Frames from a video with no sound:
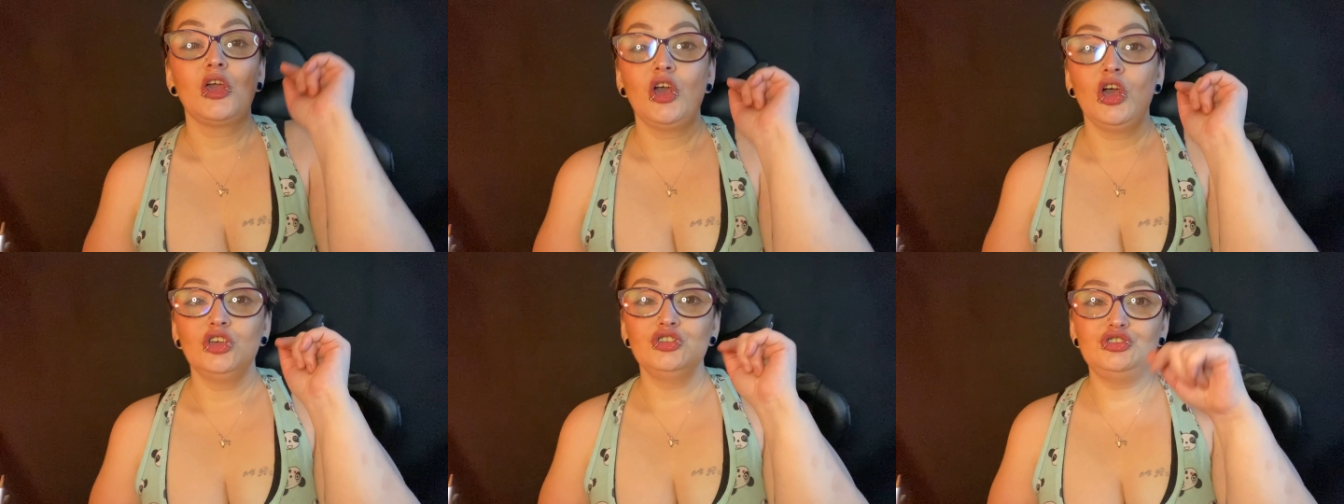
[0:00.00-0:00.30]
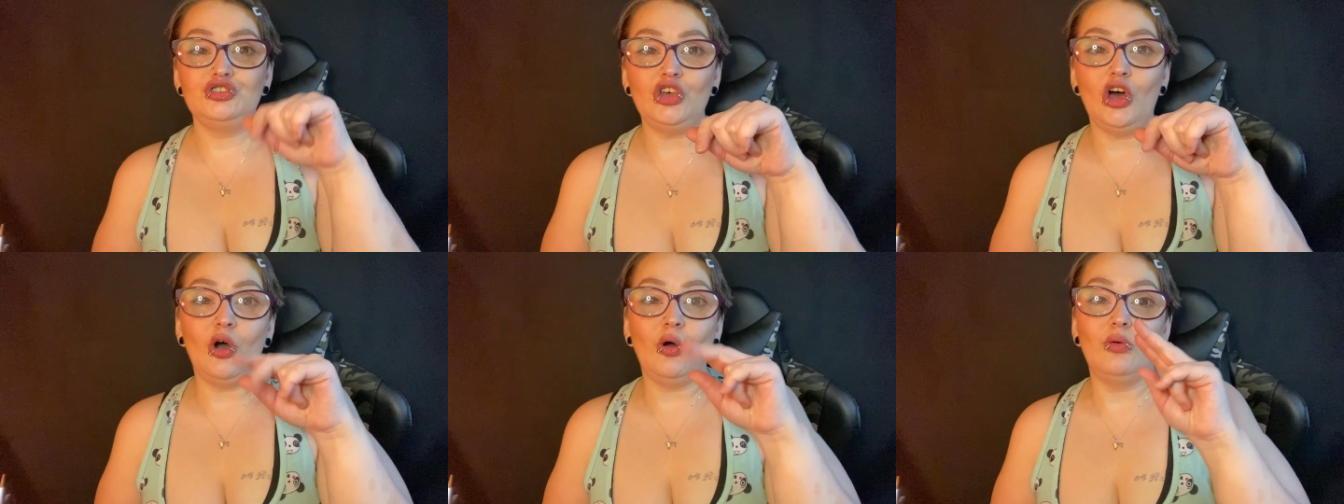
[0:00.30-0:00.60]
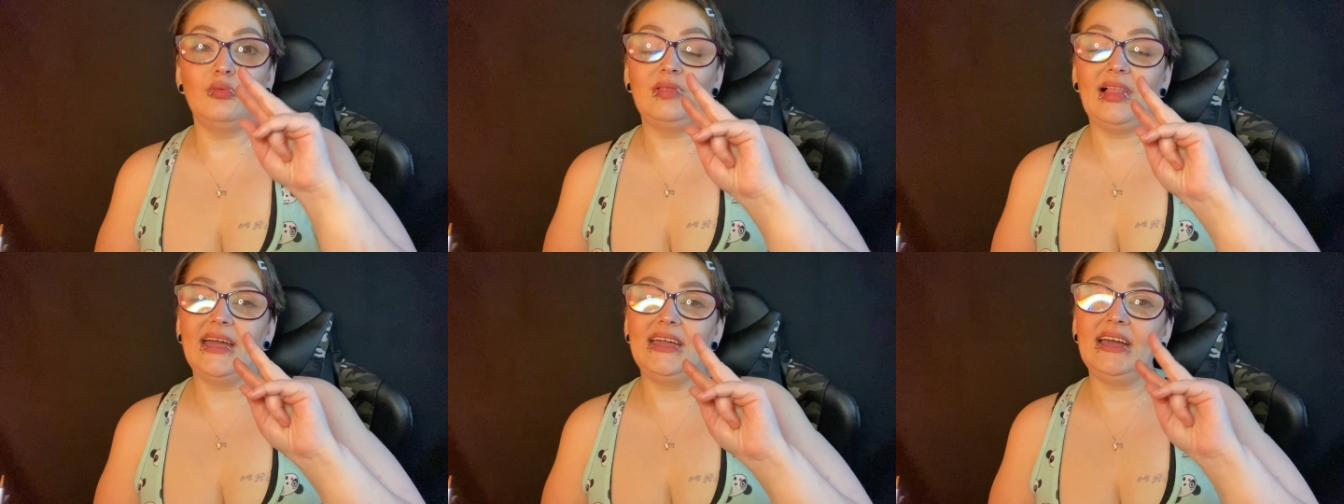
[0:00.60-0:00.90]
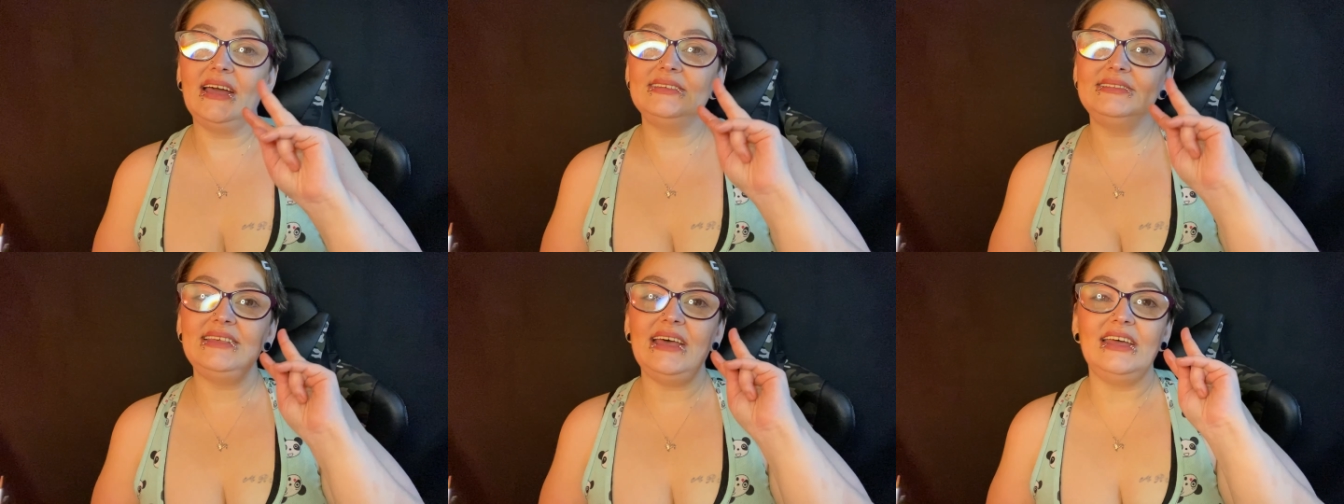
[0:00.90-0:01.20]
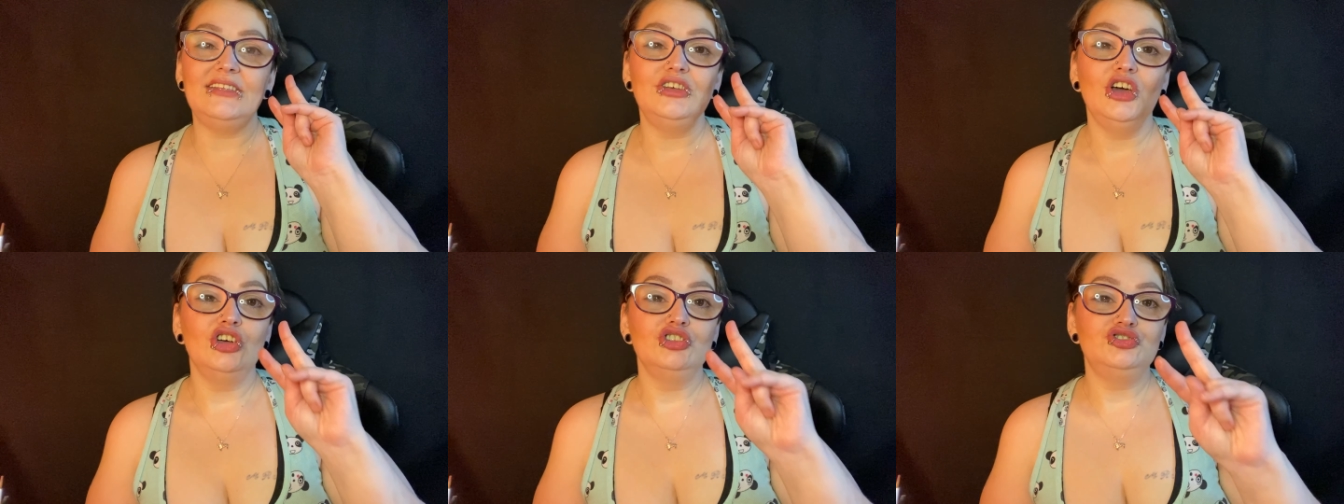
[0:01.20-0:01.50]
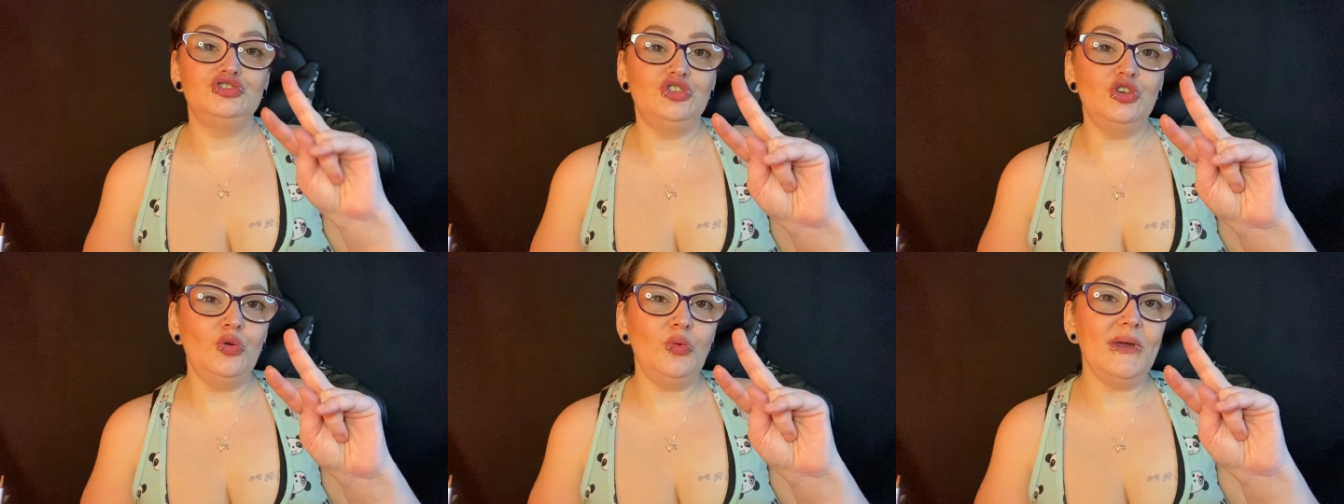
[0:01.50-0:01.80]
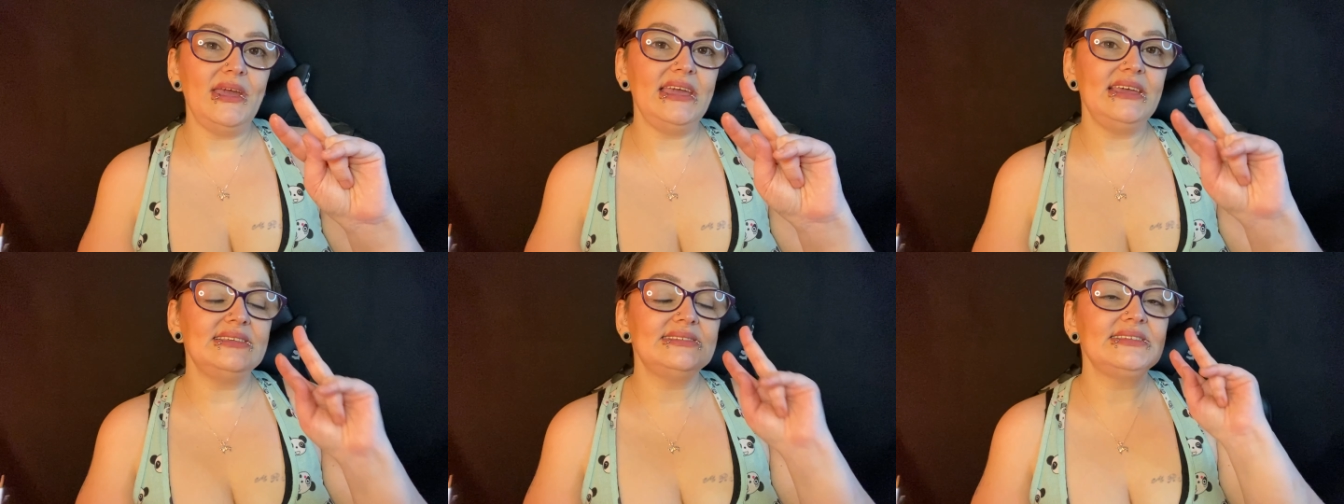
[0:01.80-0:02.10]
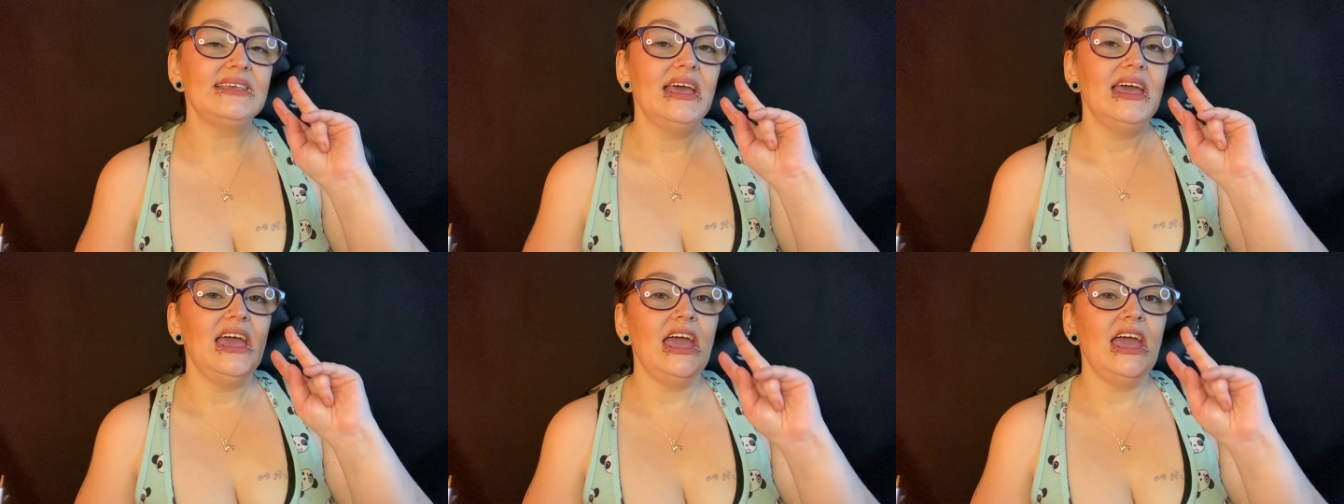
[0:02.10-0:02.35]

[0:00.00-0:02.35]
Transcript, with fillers: So, like I said, two weeks,